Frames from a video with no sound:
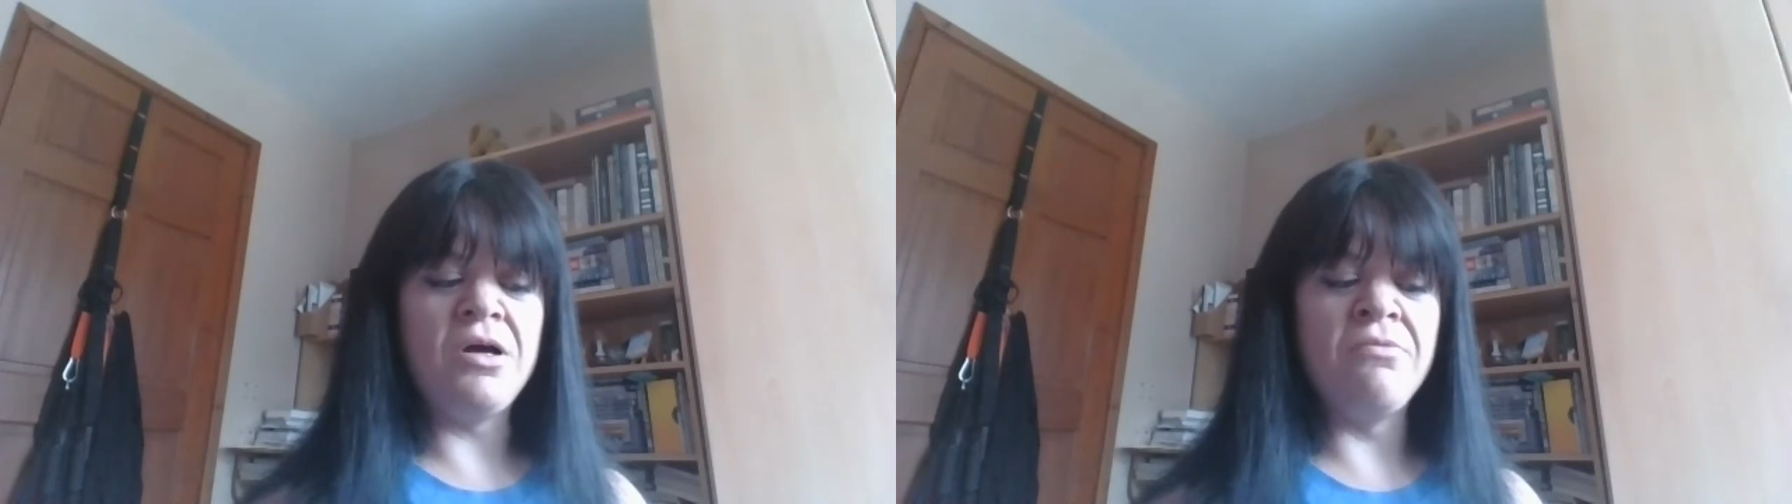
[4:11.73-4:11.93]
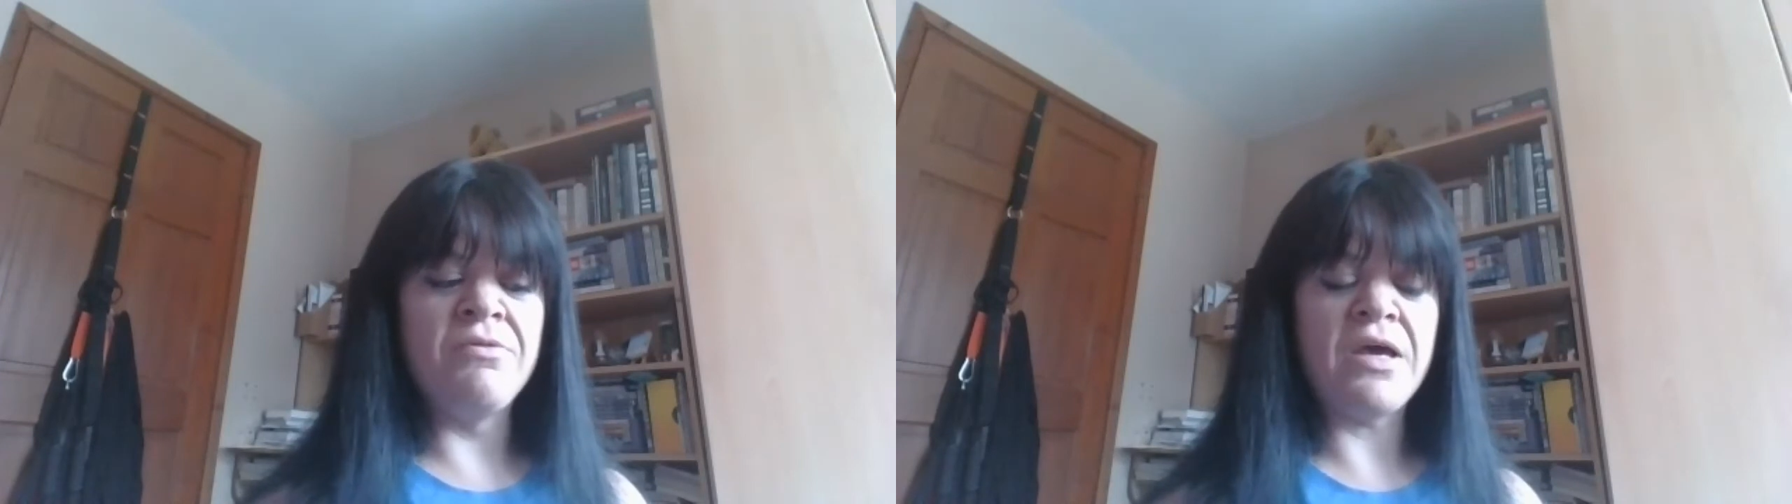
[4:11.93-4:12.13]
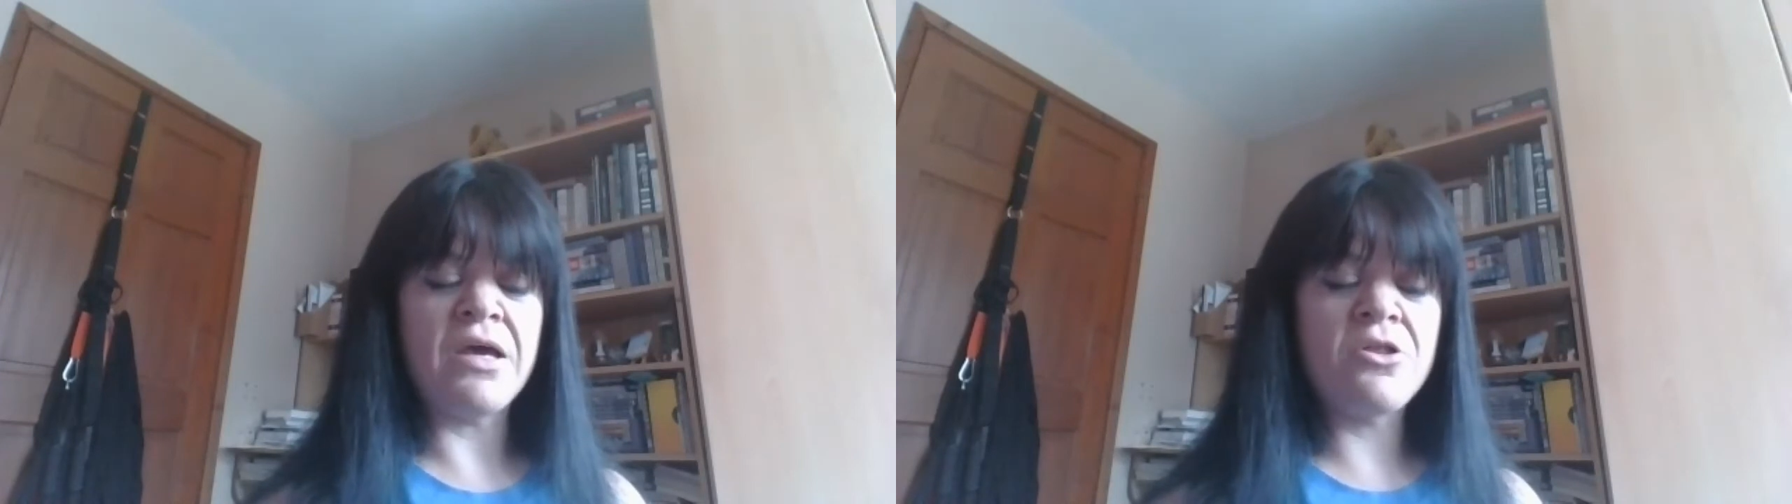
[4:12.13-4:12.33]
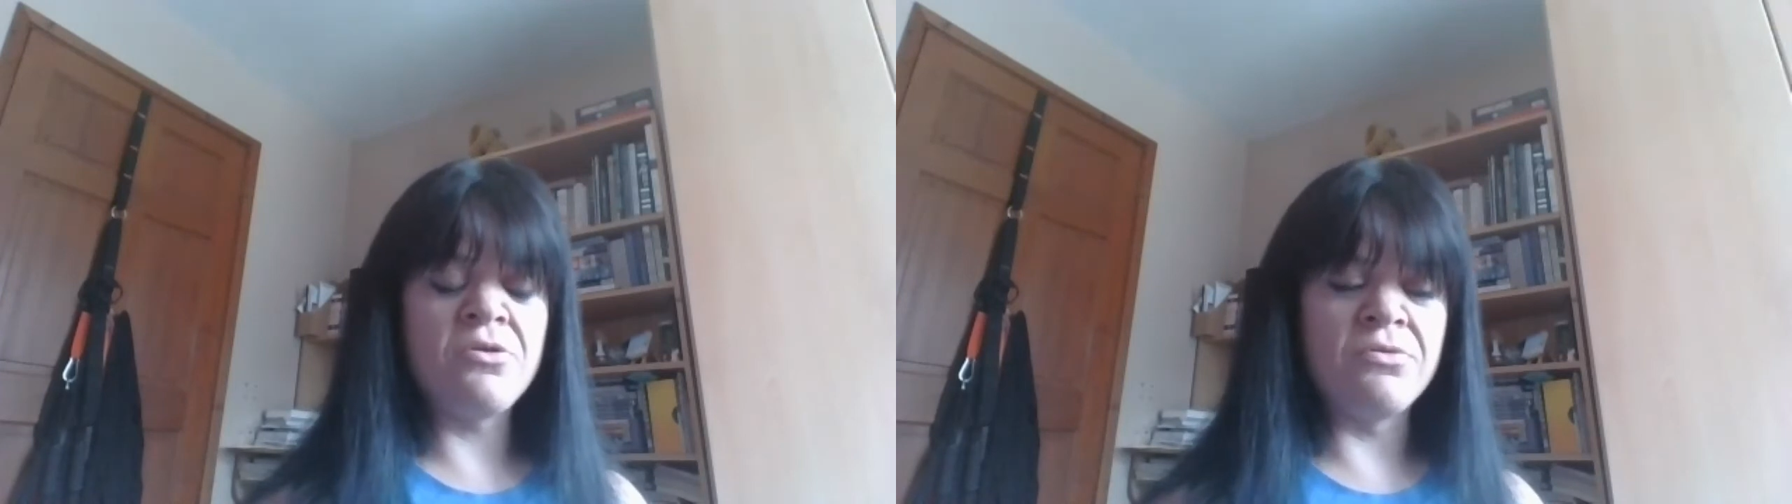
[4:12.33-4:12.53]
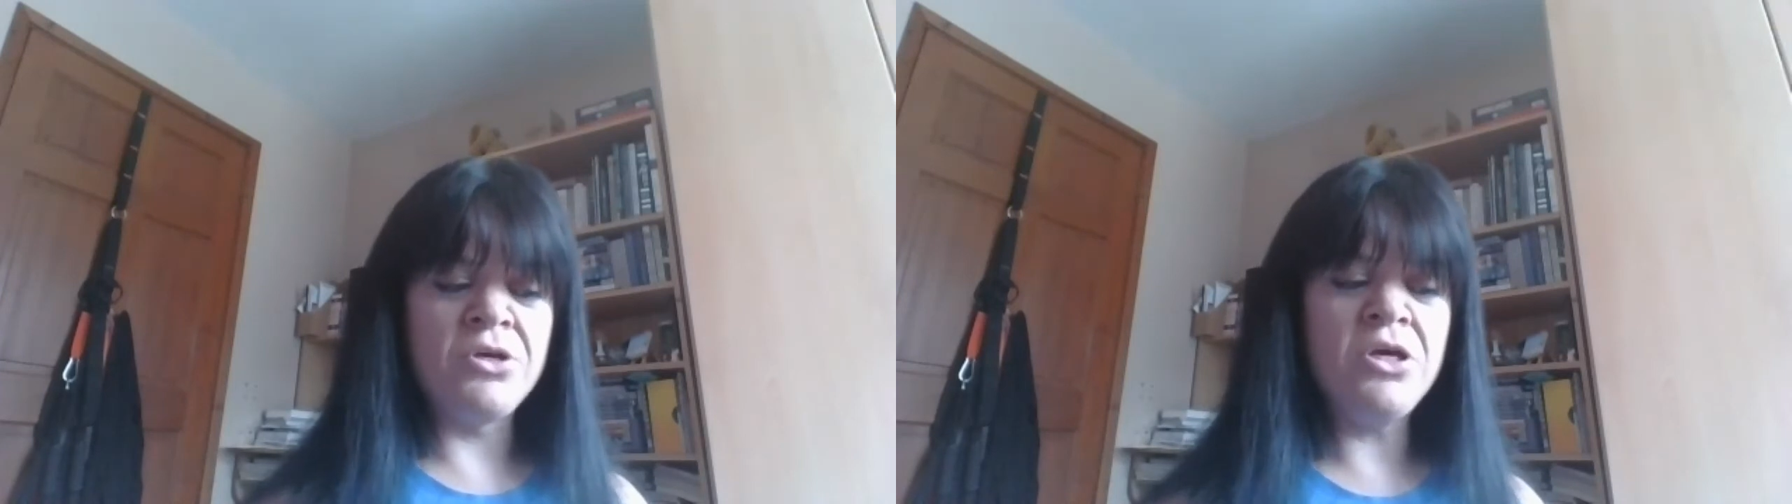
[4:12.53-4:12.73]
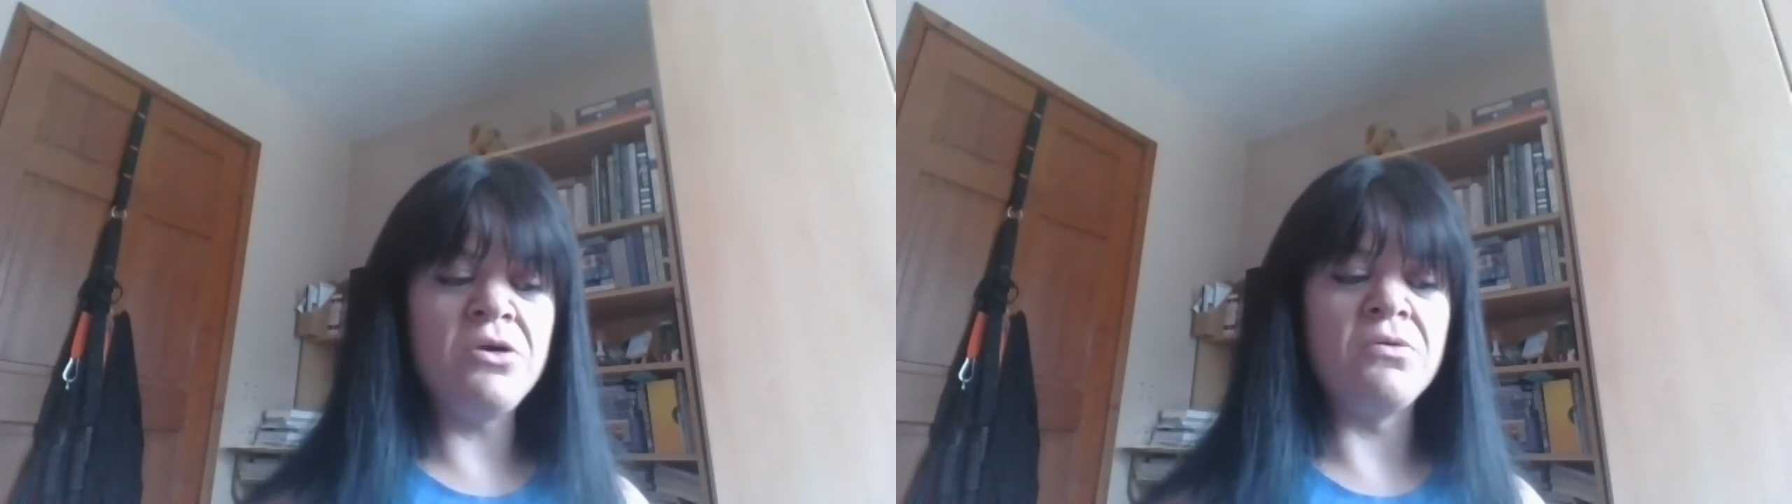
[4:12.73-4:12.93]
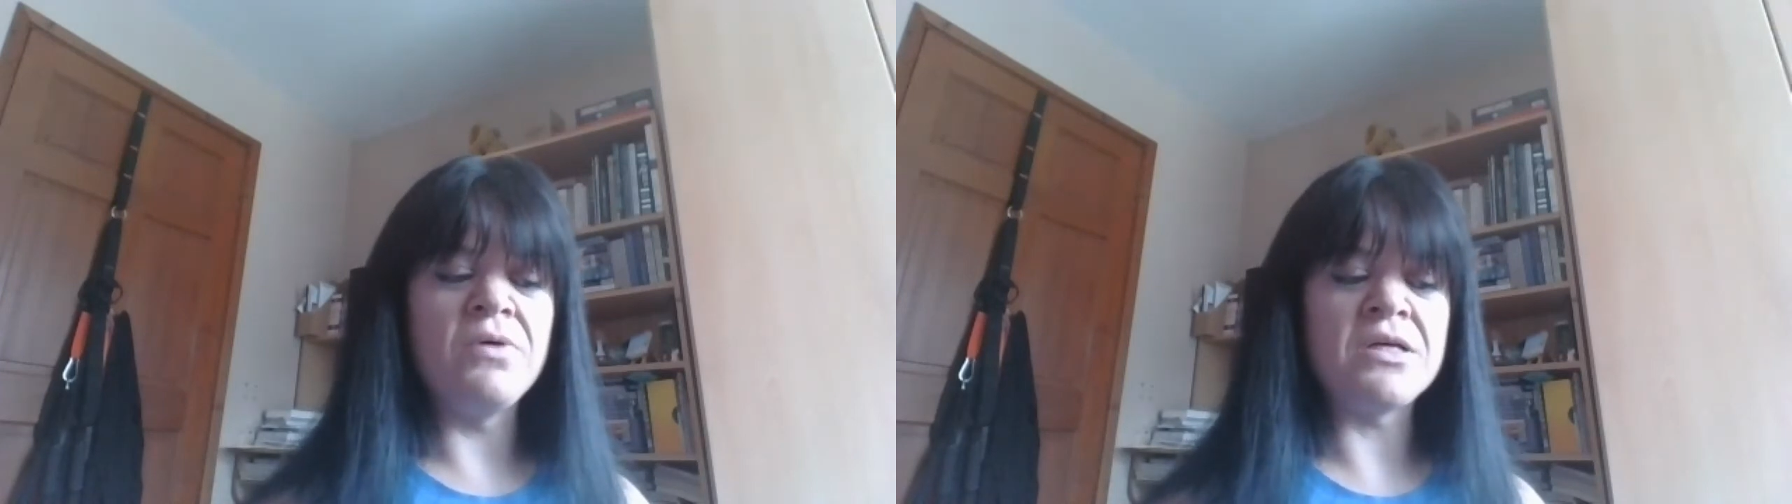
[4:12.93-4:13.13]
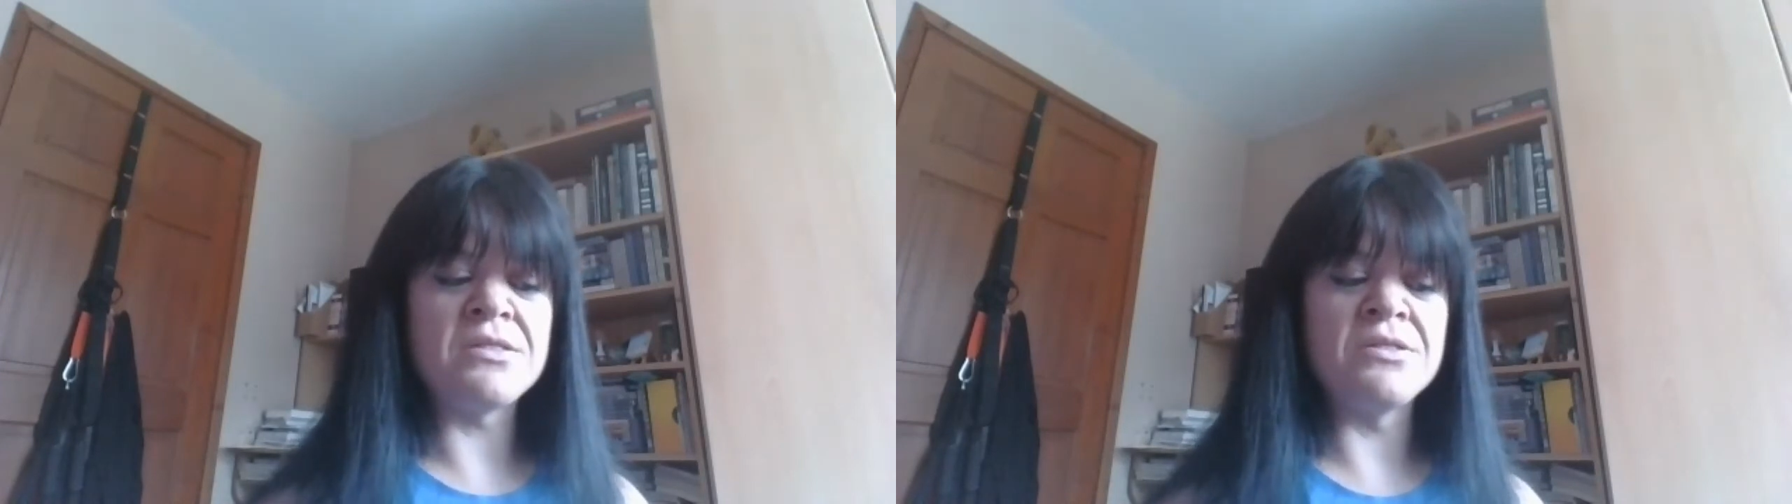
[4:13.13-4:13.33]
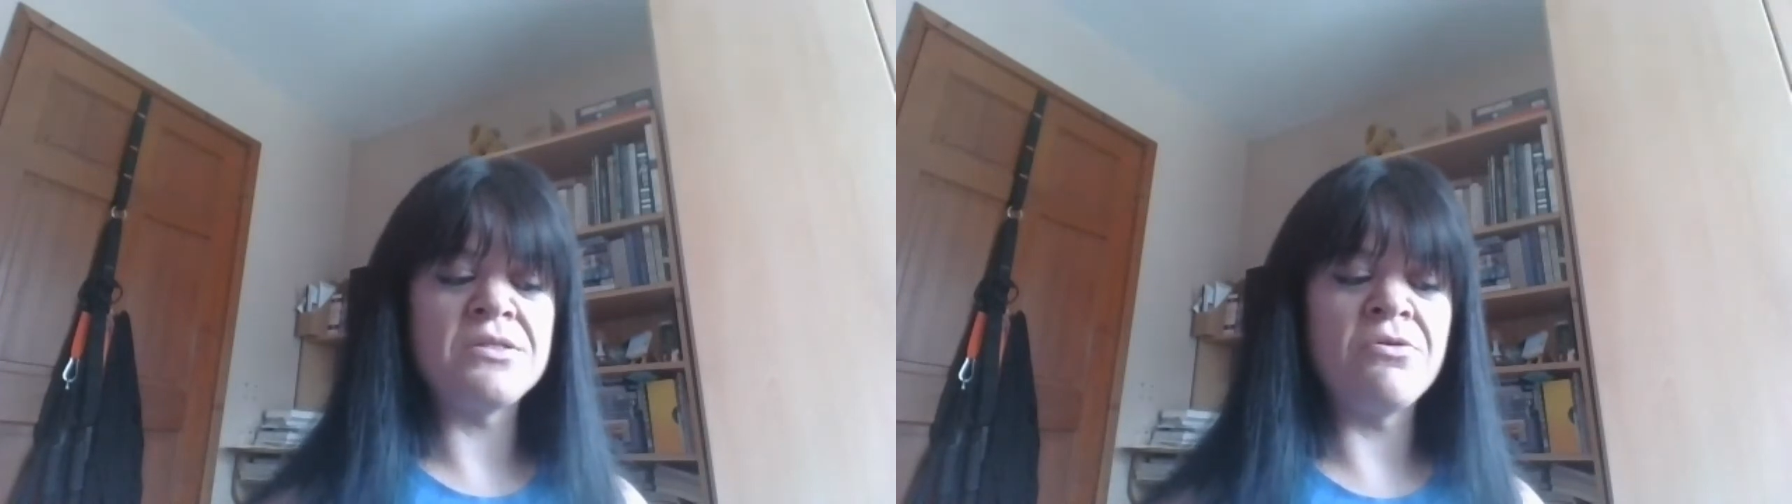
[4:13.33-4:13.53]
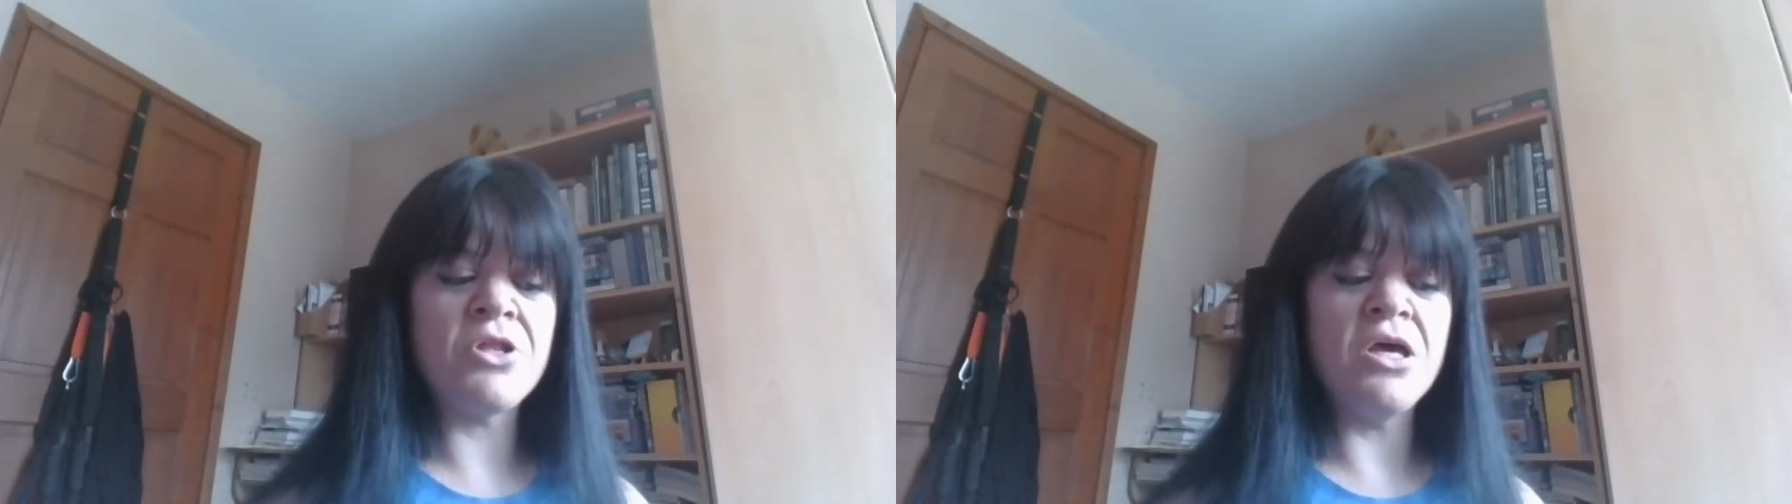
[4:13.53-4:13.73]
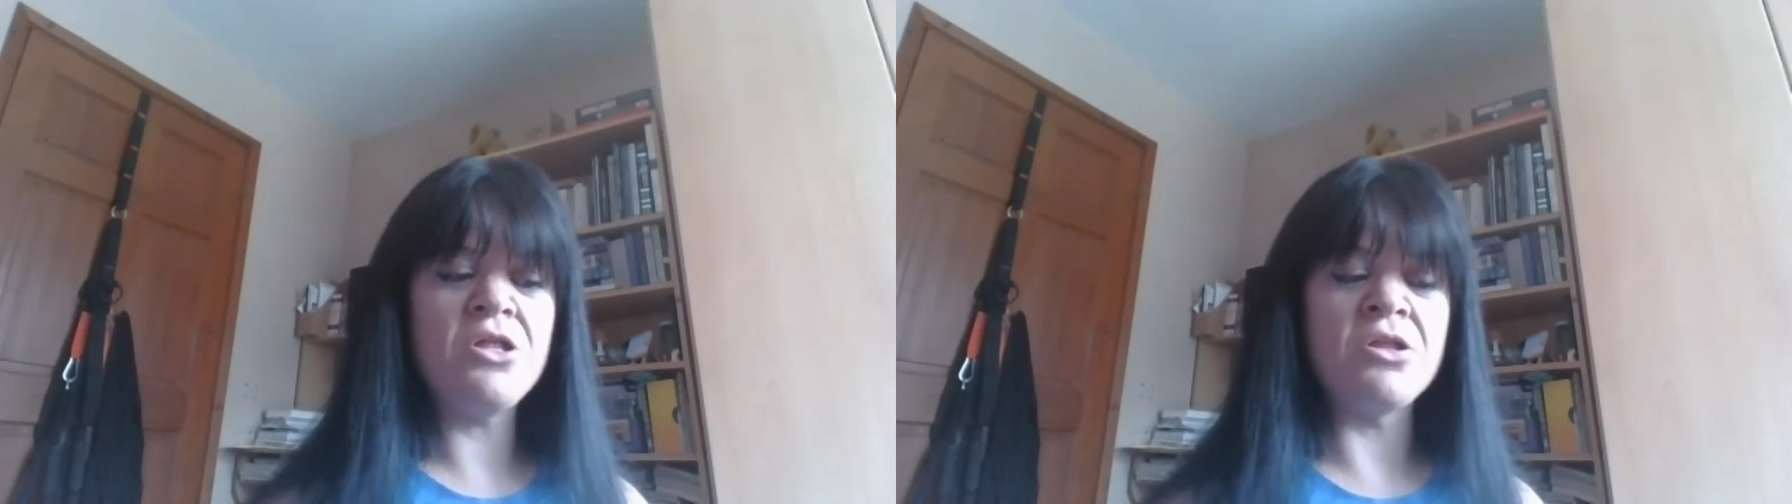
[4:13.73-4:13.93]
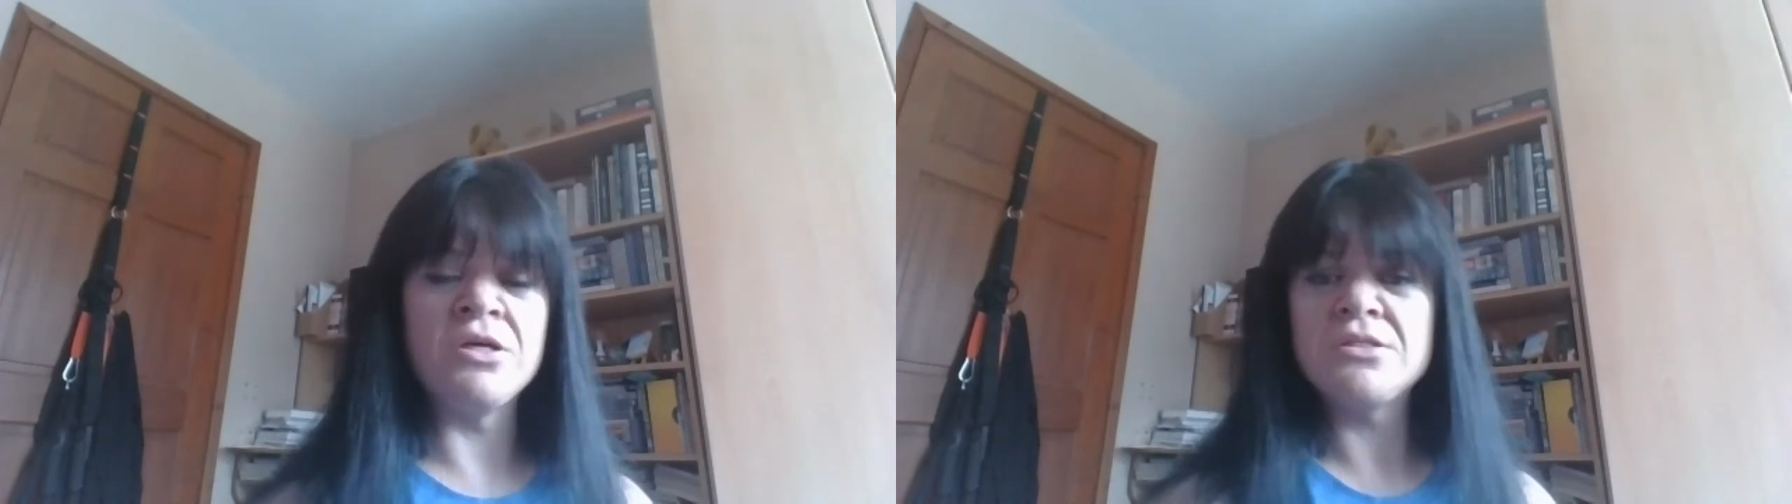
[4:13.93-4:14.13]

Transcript: a reflection on you as an association.